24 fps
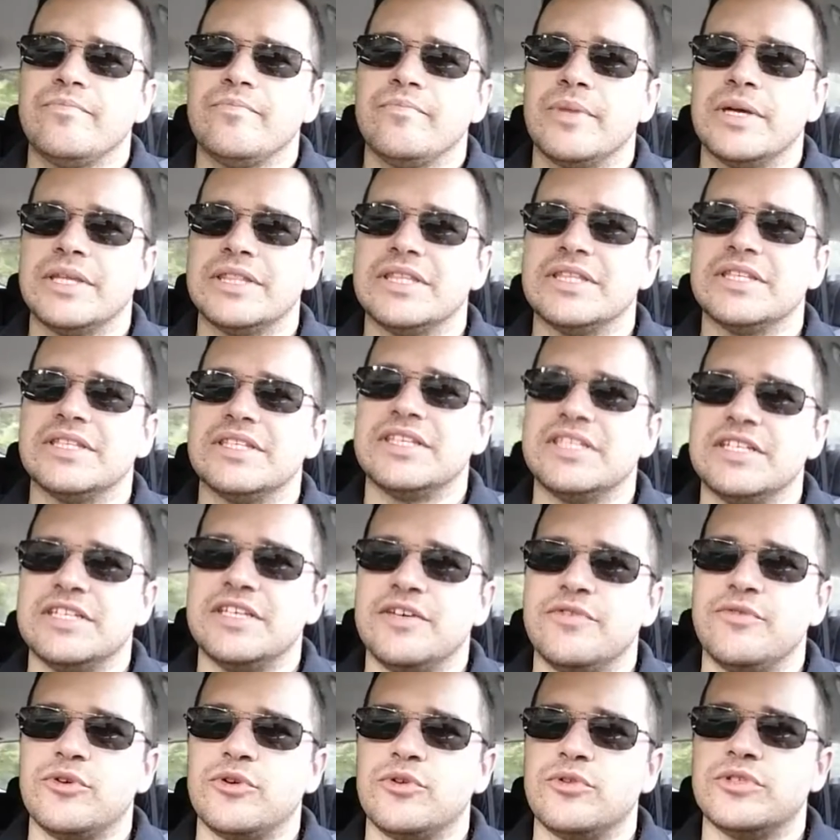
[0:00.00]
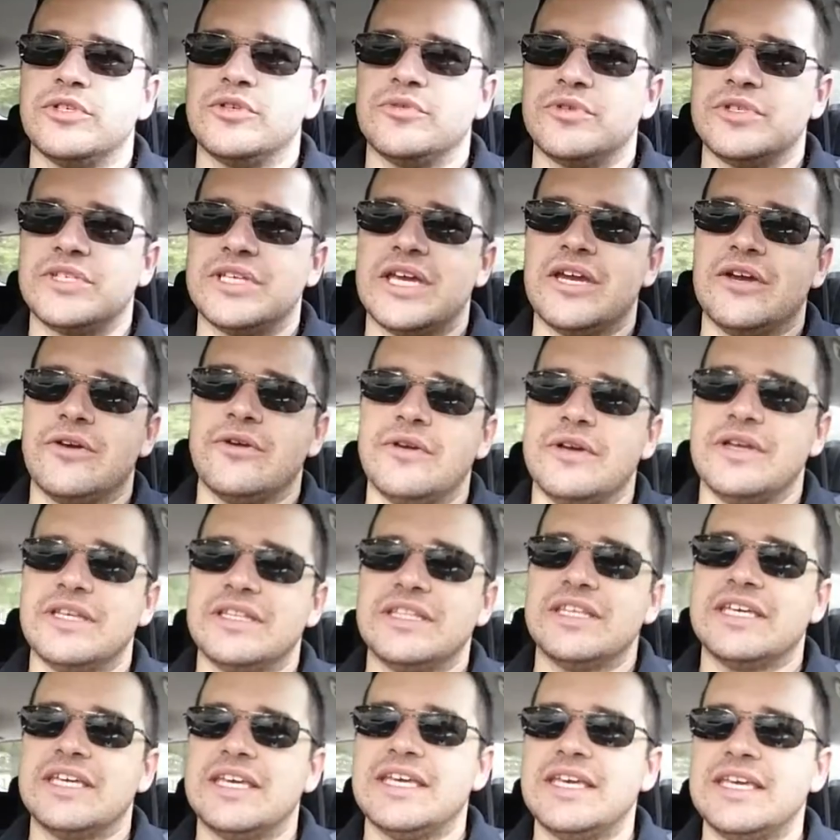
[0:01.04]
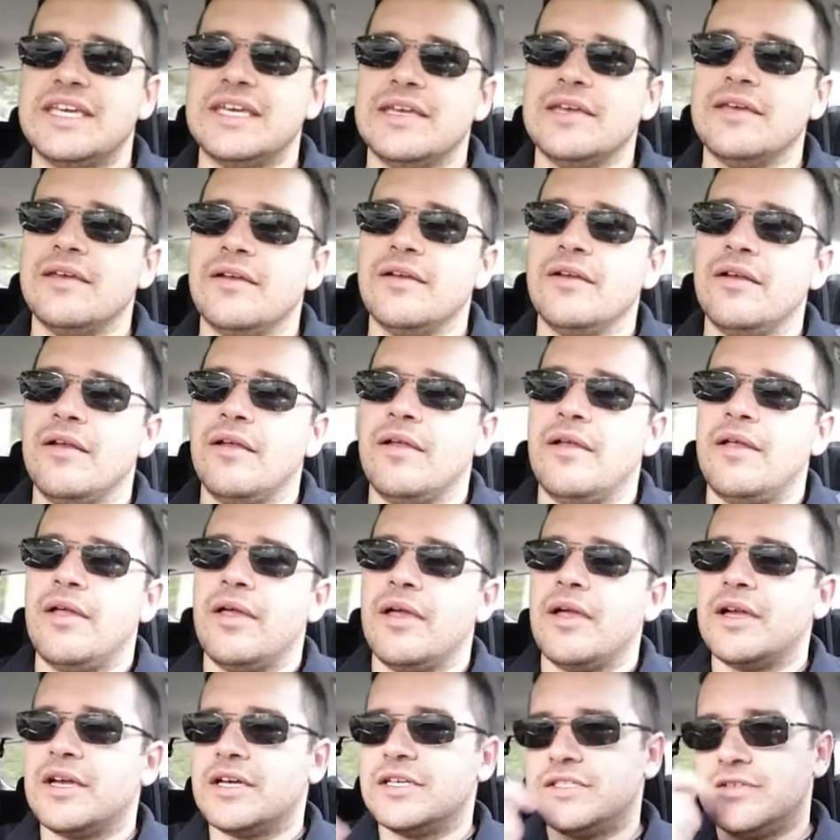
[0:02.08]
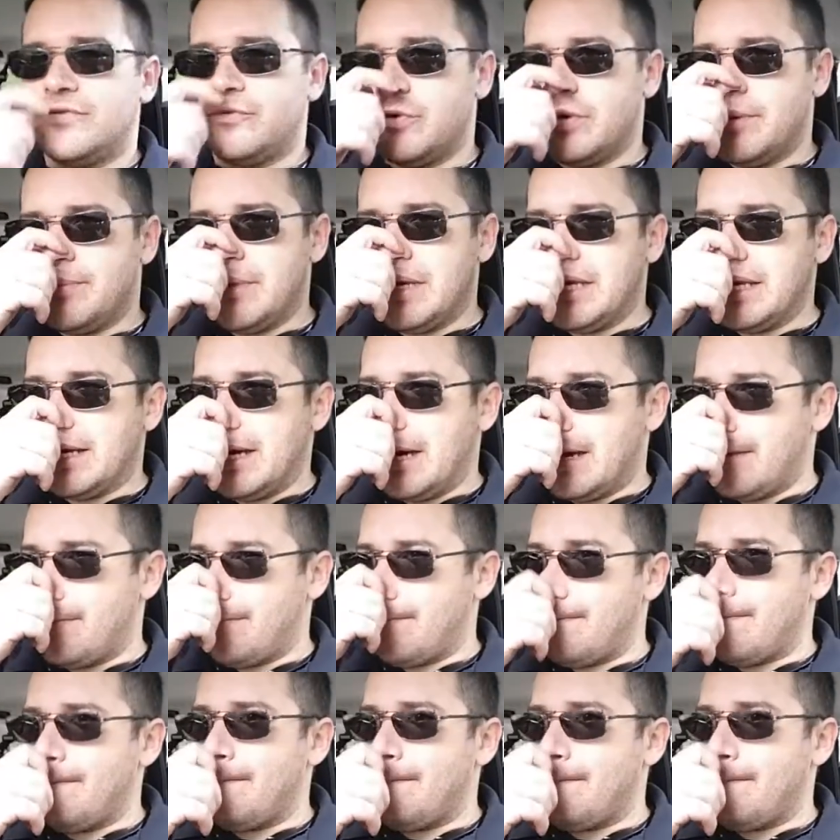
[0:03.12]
but the, the difficulty was carrying the key because if we meet up